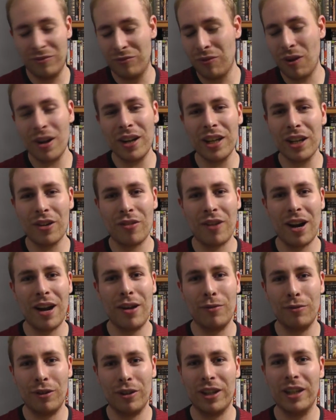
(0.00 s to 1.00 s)
running
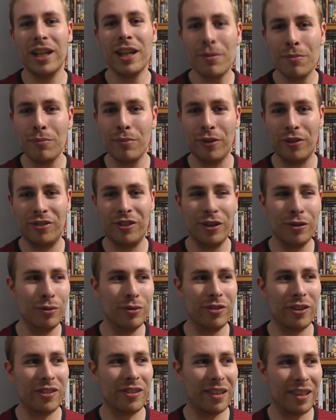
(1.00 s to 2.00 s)
around like an imbecile
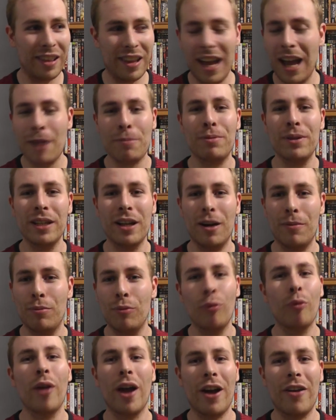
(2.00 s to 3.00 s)
just lapping up
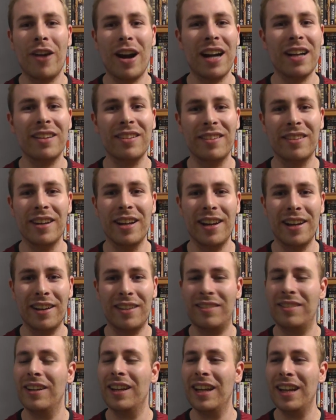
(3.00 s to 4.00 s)
all their
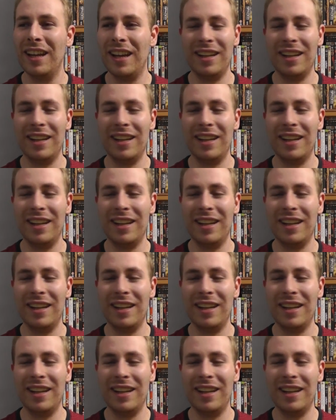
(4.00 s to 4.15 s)
antics.